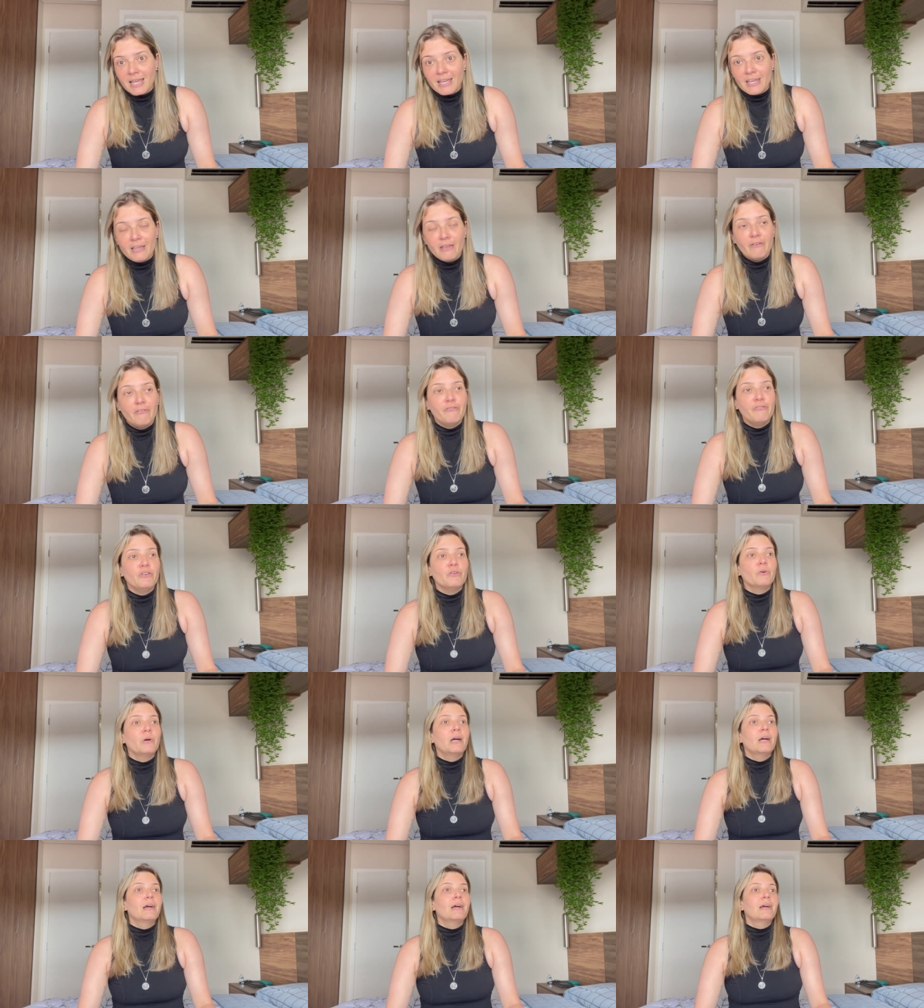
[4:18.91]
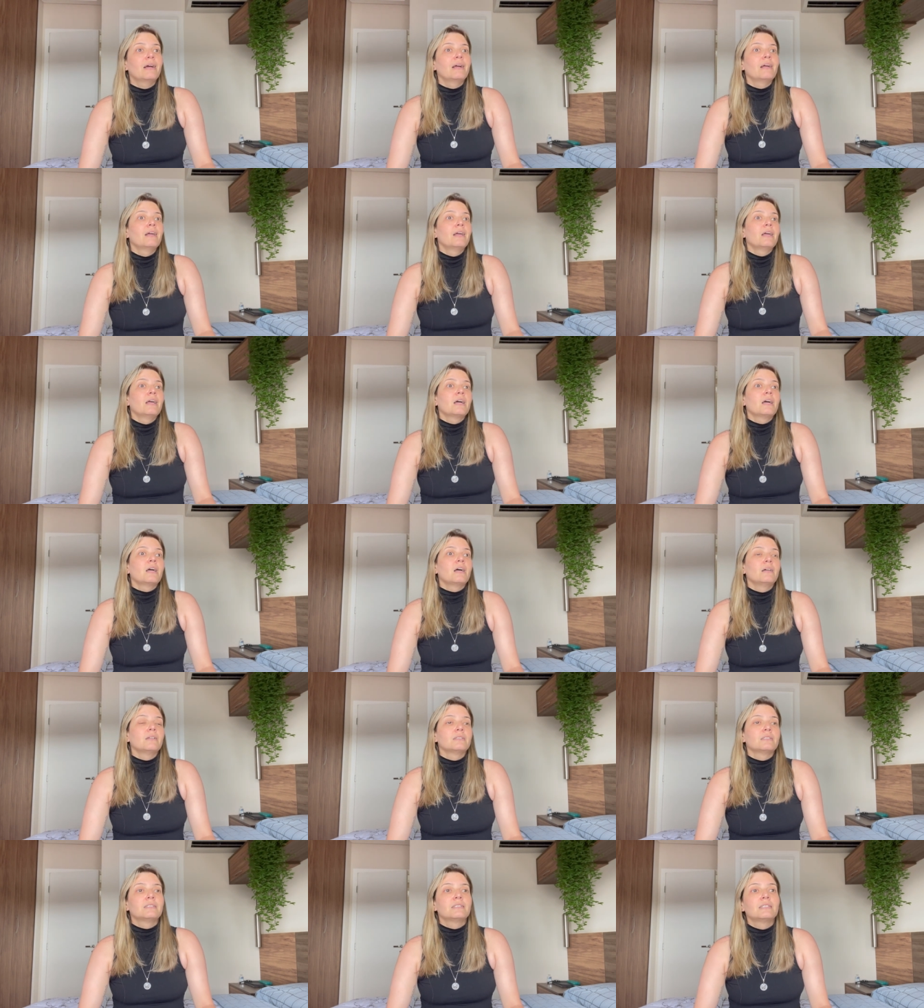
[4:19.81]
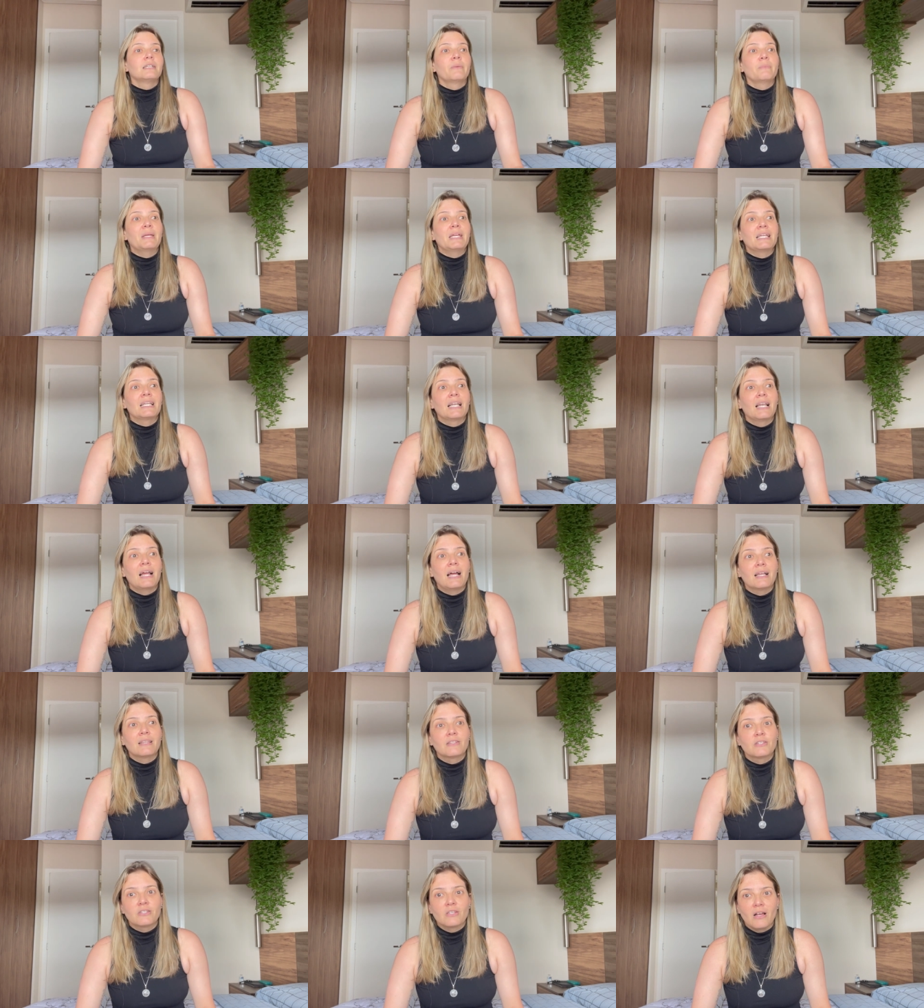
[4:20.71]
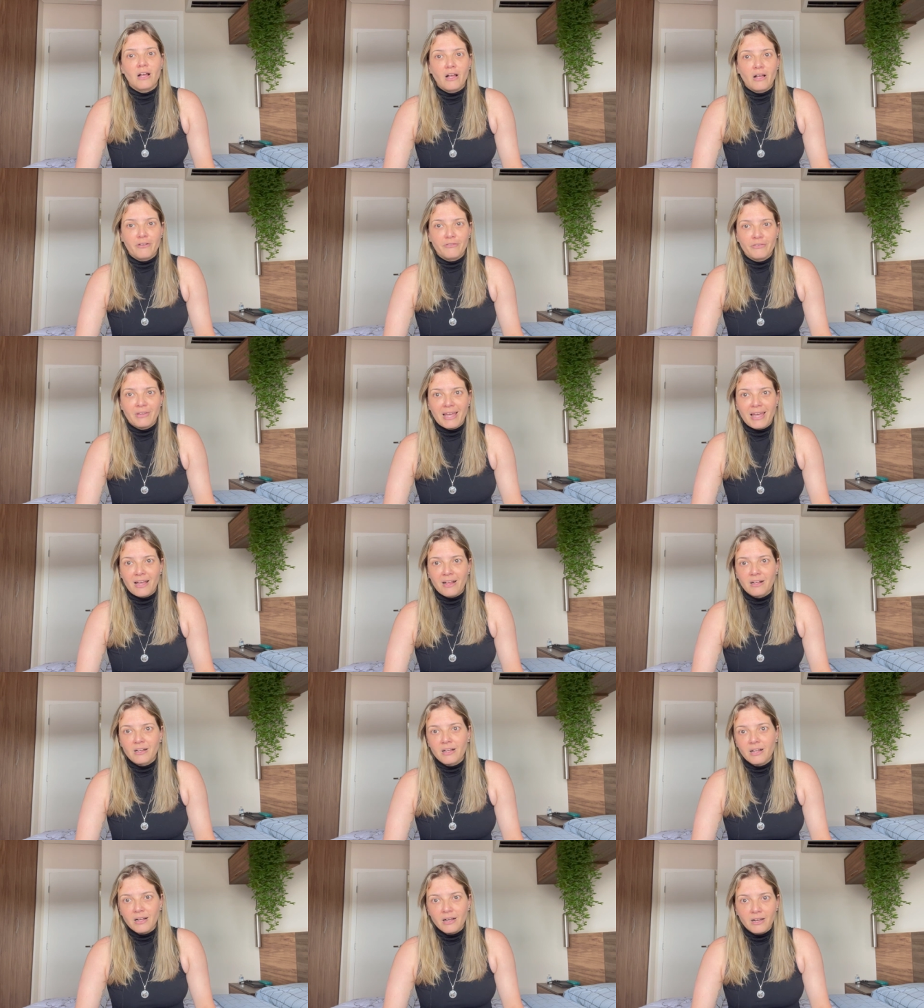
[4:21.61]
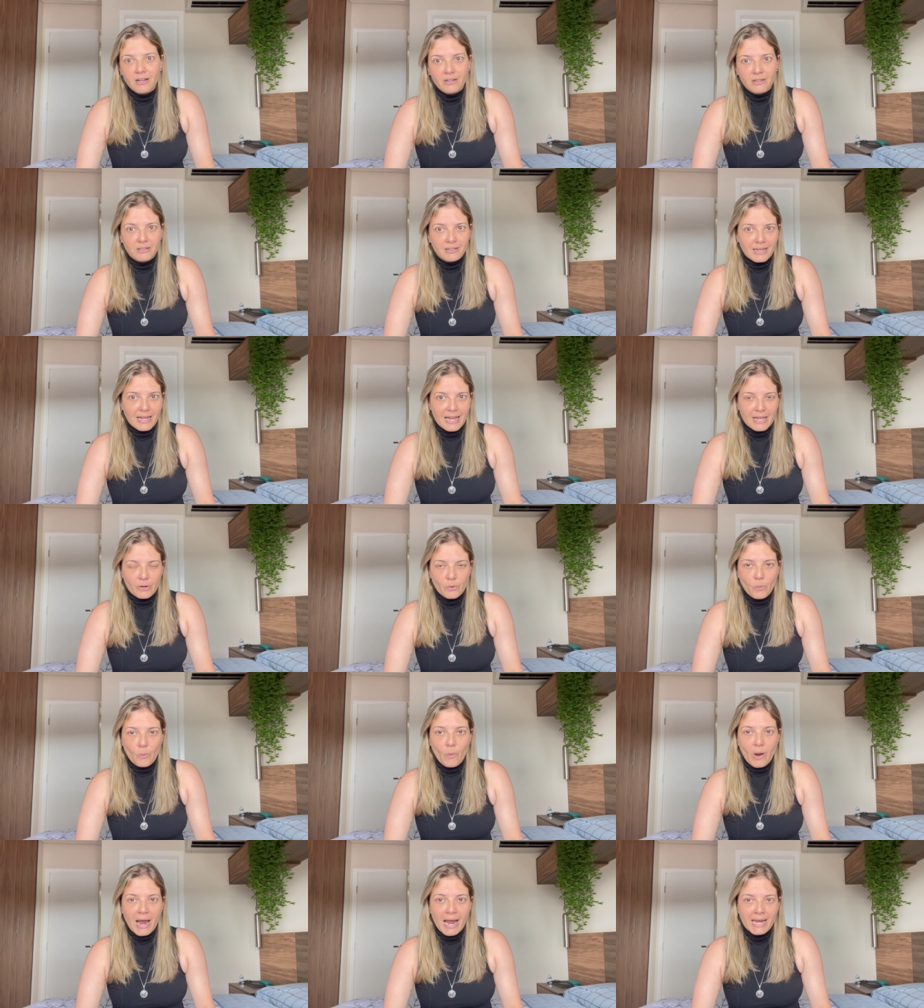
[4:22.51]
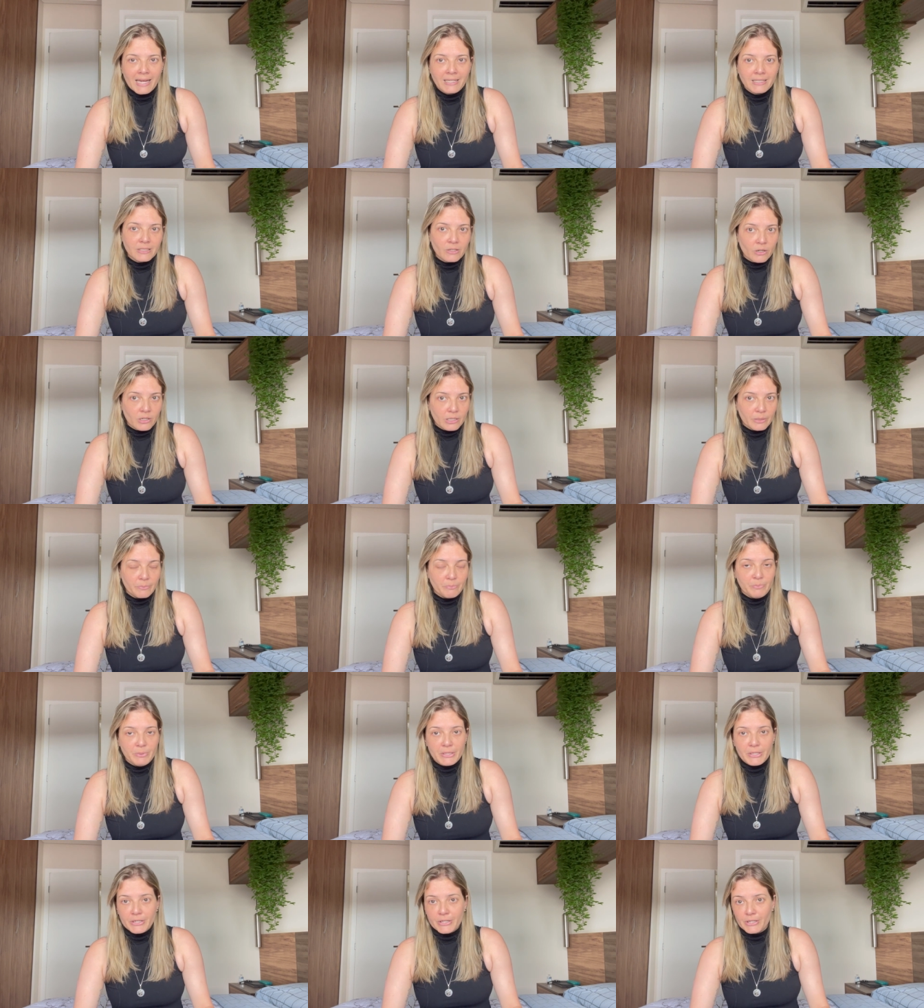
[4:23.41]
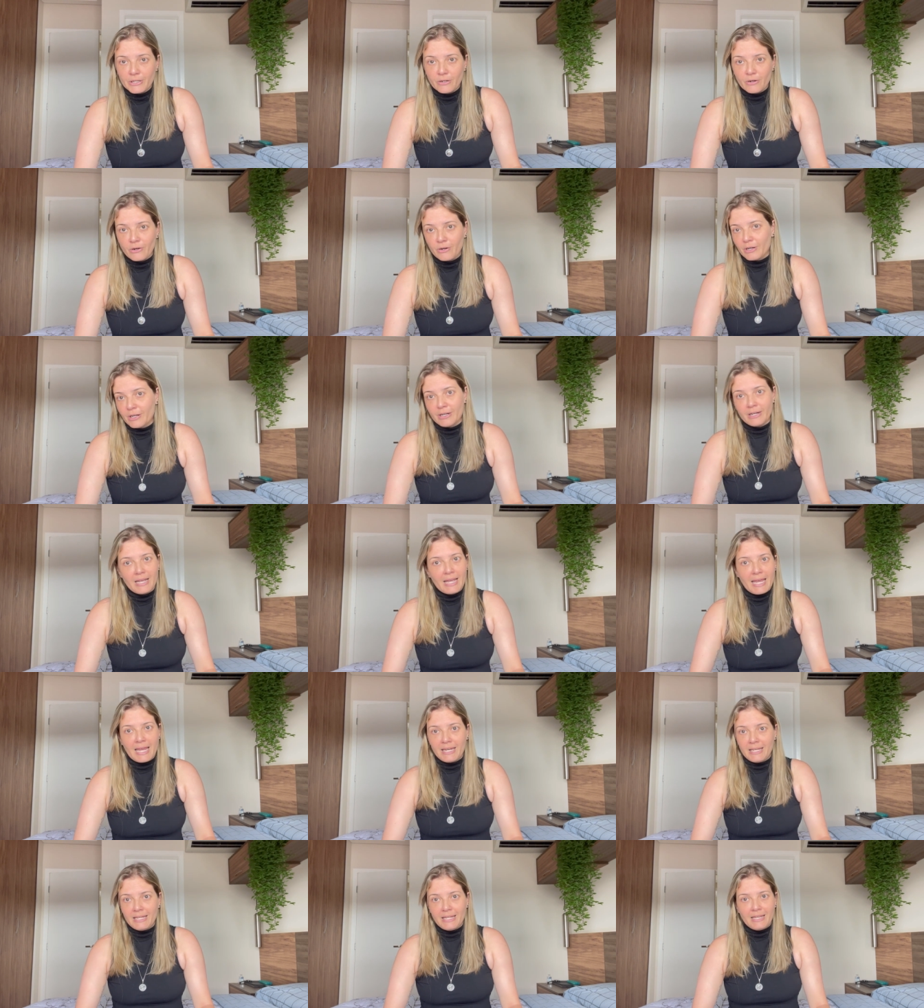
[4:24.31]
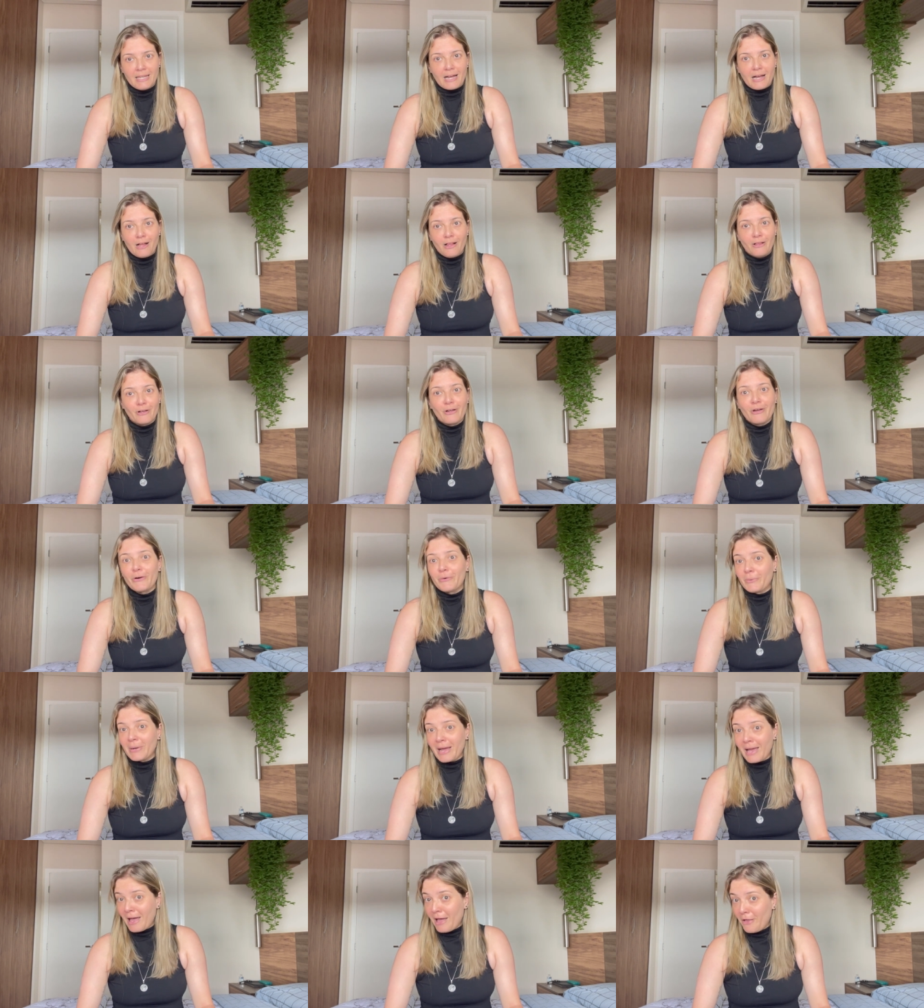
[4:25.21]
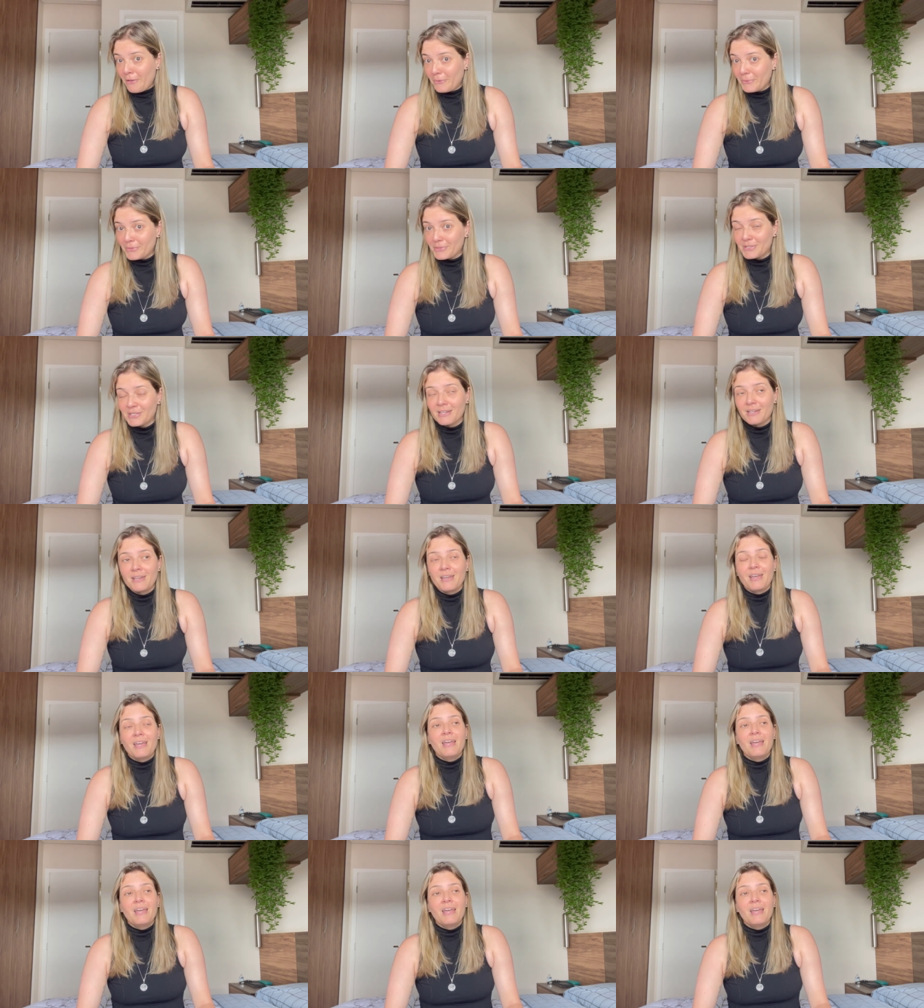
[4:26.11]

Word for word: if you are consuming lots of alcohol like wine or beer or any alcohol else,